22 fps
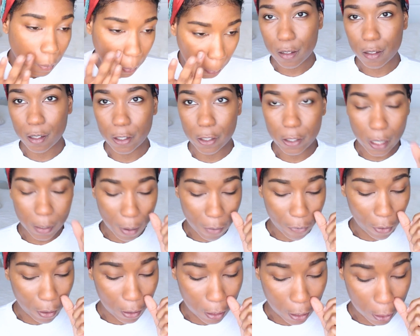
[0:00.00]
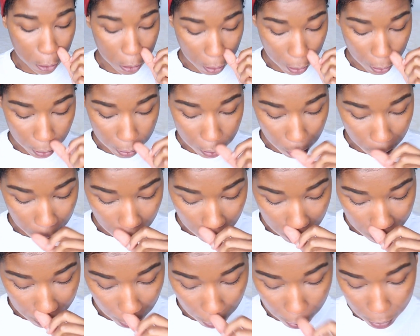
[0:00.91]
So just like my foundation, I like to
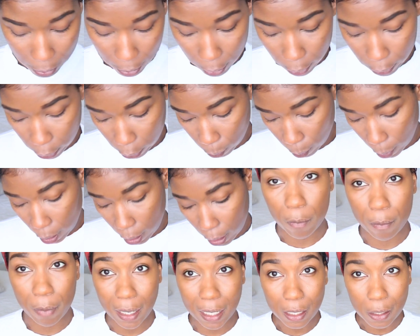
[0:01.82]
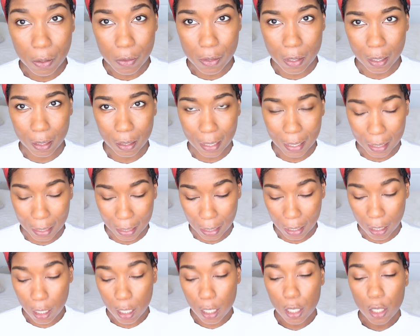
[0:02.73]
mix my concealers as well. I've been using
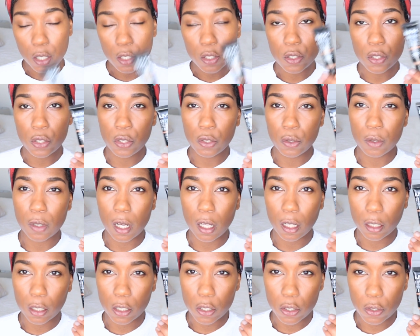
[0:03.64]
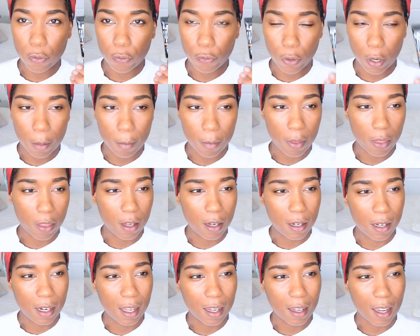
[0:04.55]
lately two colors from the
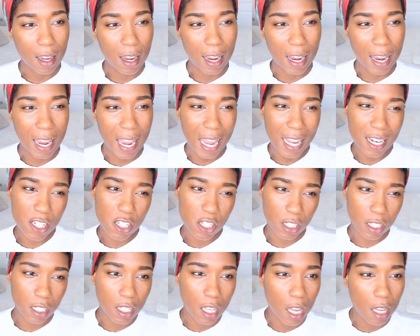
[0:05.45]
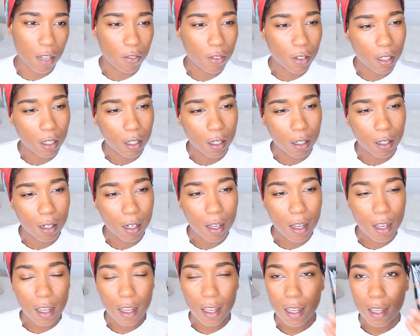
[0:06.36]
NYX Gotcha Covered
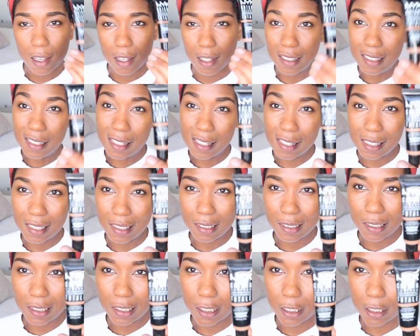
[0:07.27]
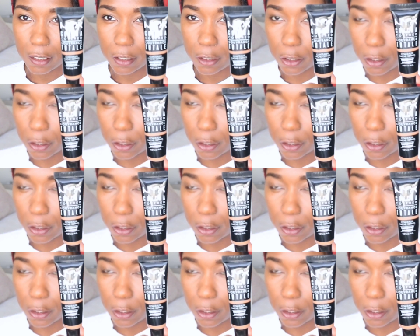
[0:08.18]
concealer,